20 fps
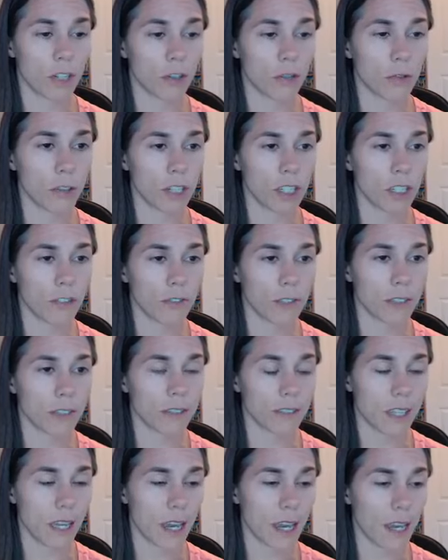You could even
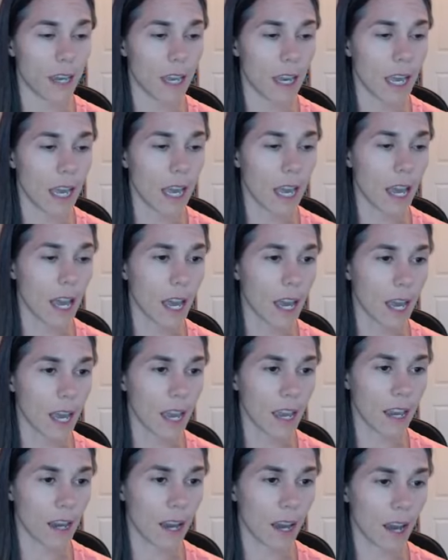say,
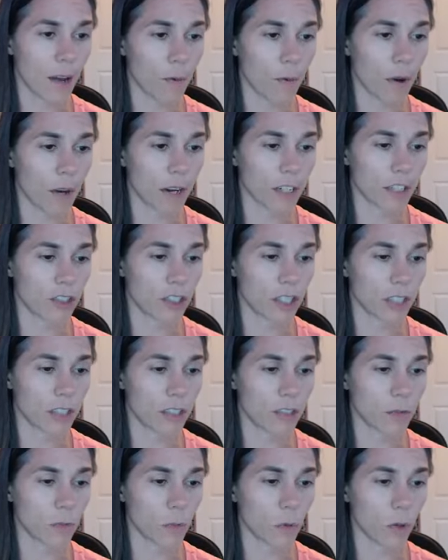hey, I want to
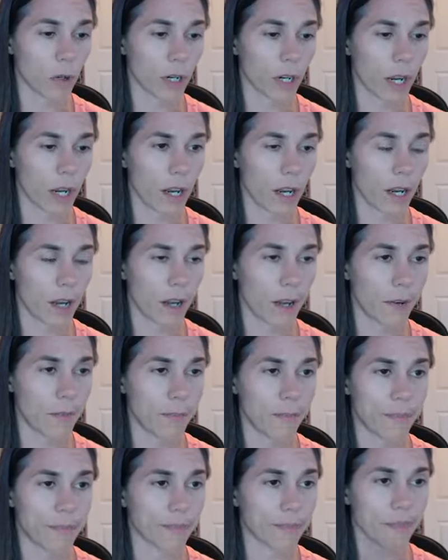just work
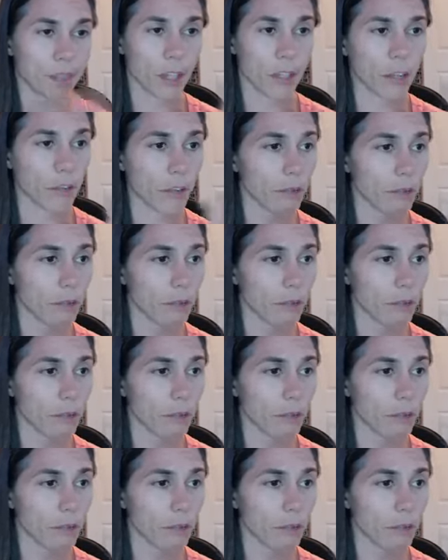on the